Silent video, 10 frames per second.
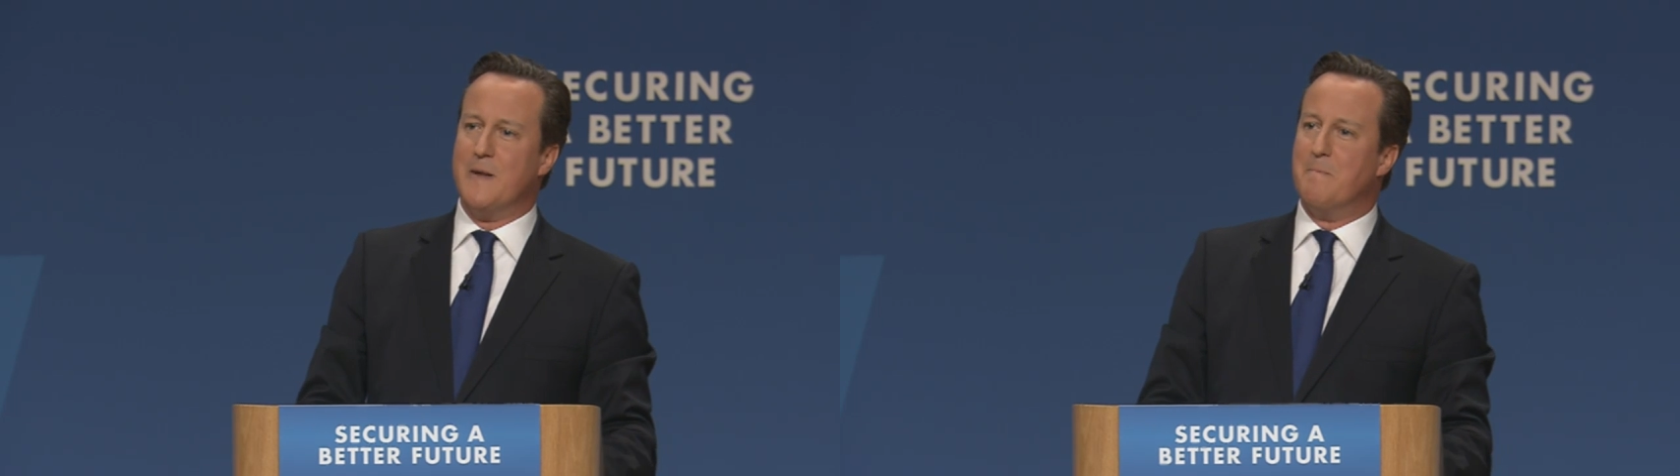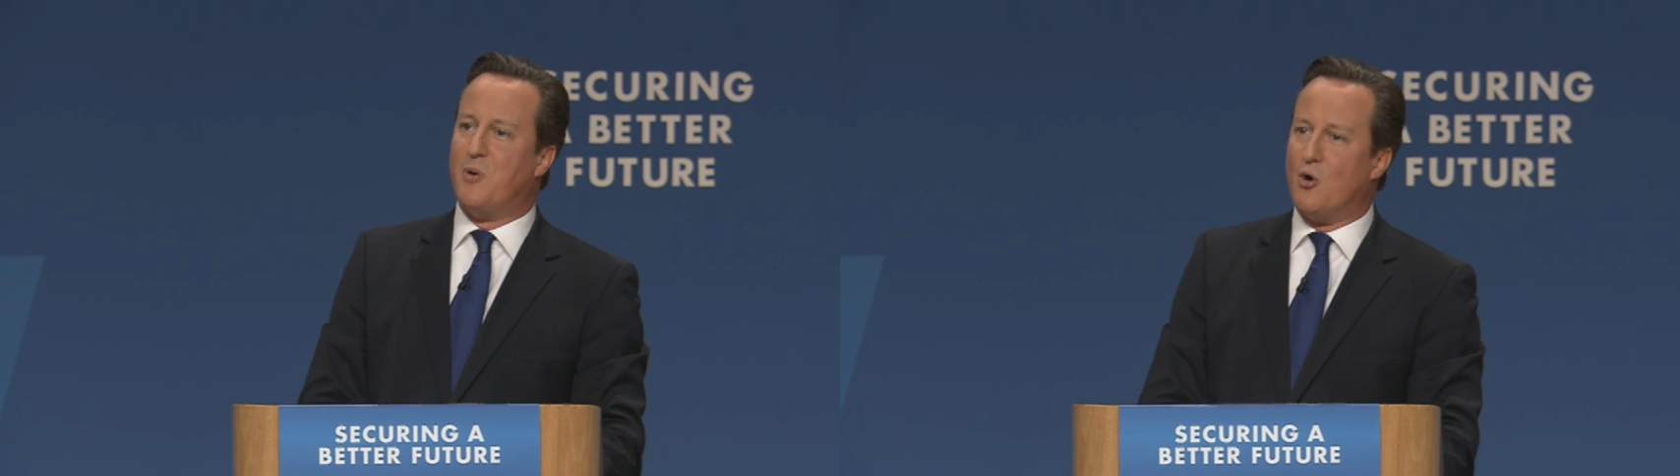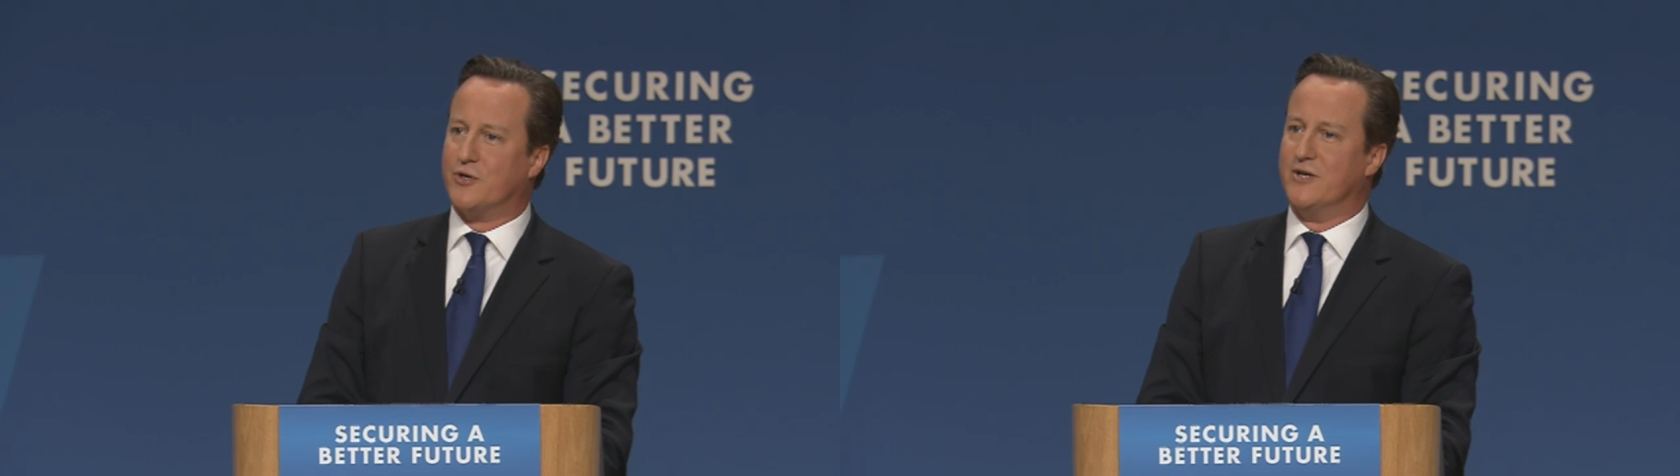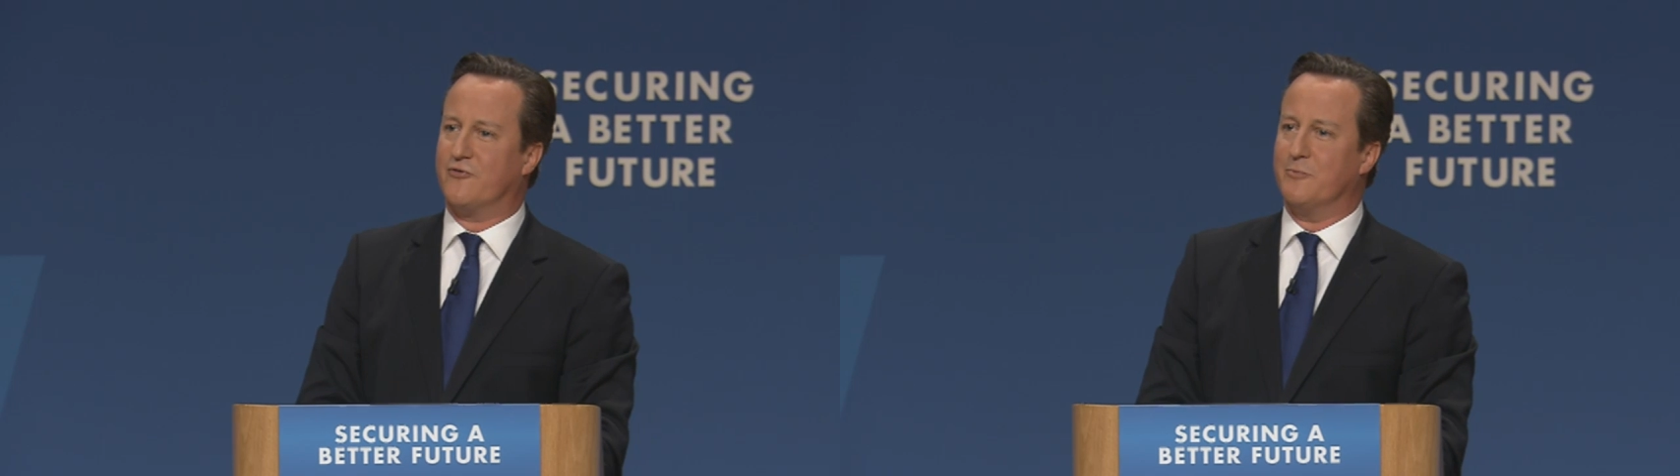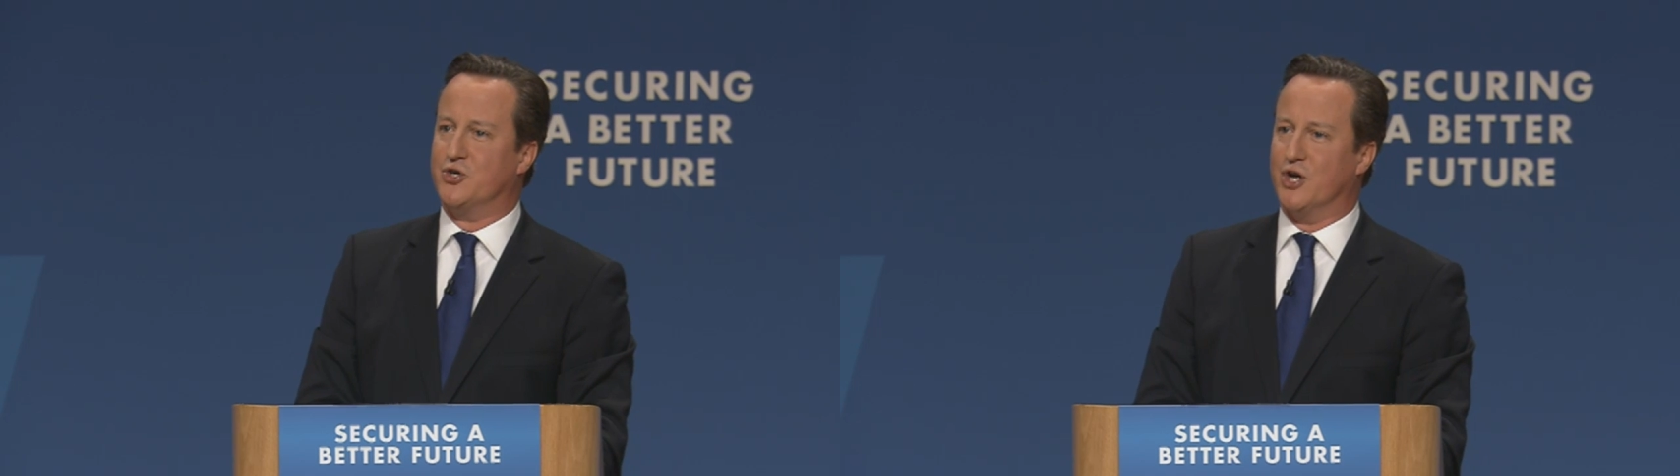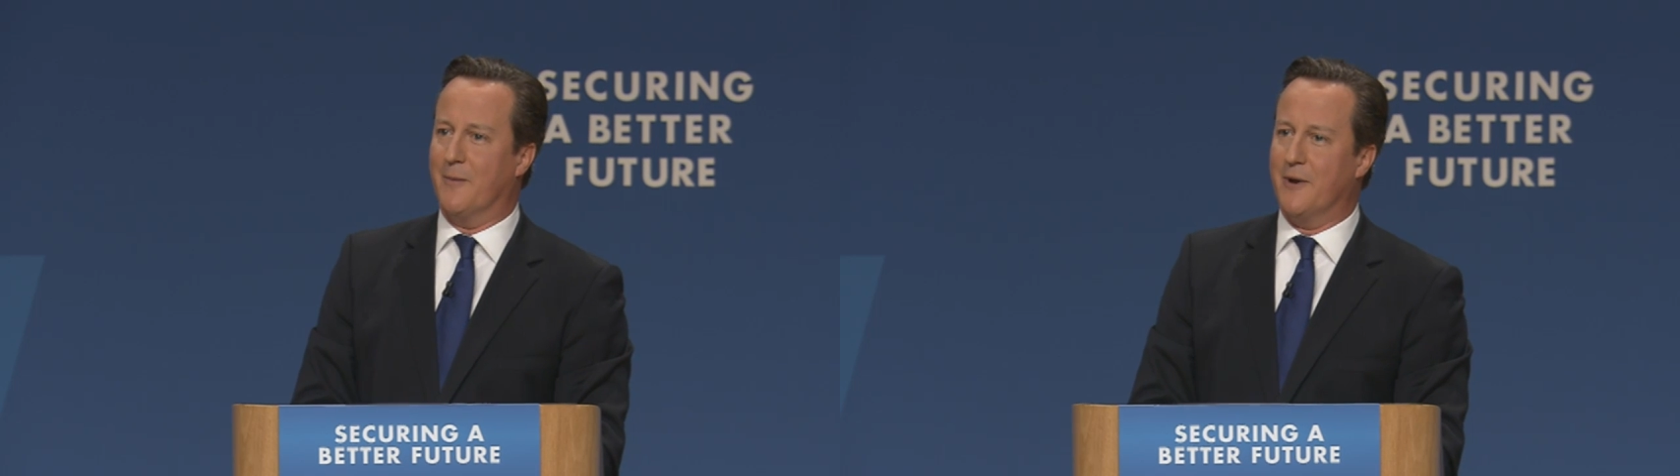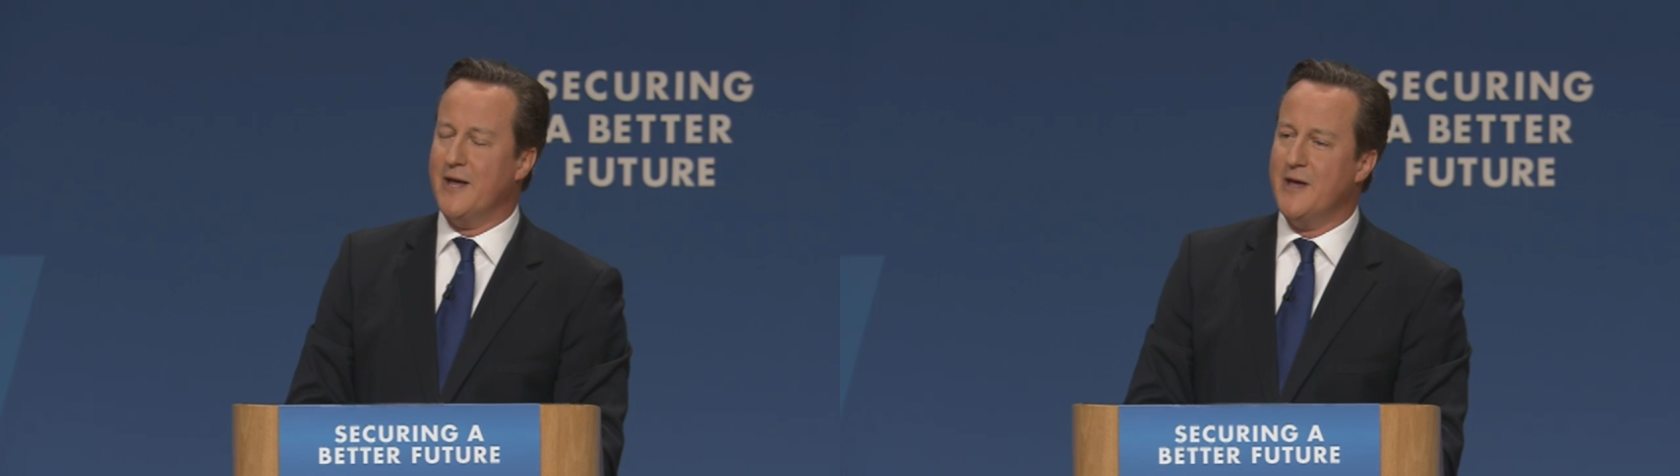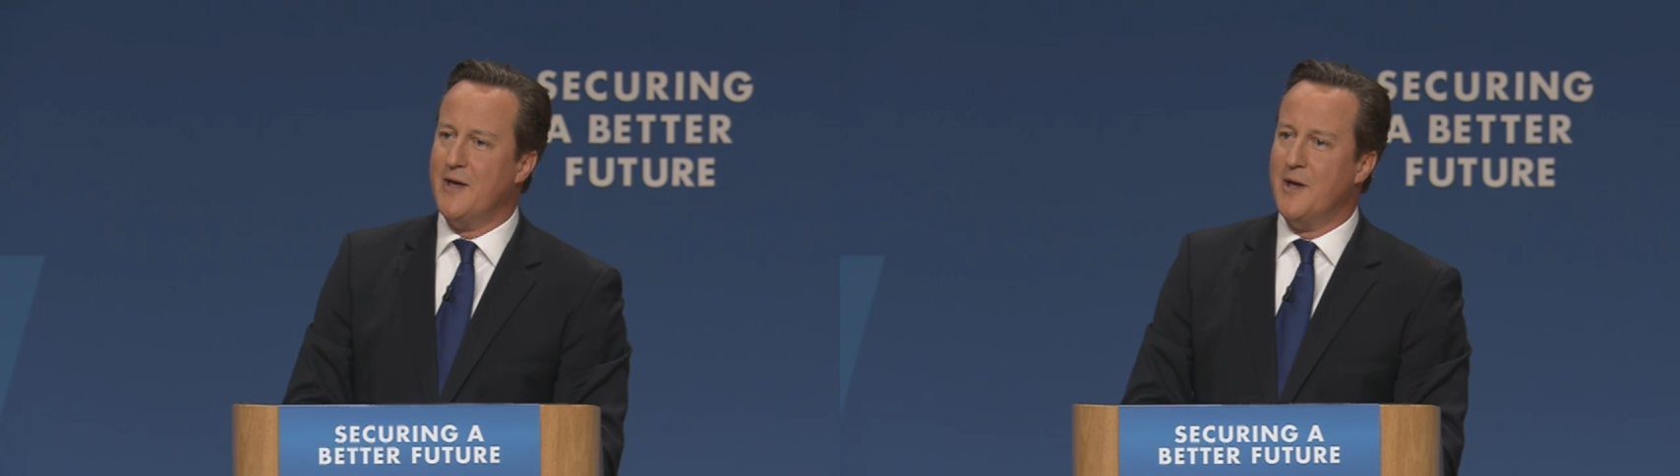imported from Germany,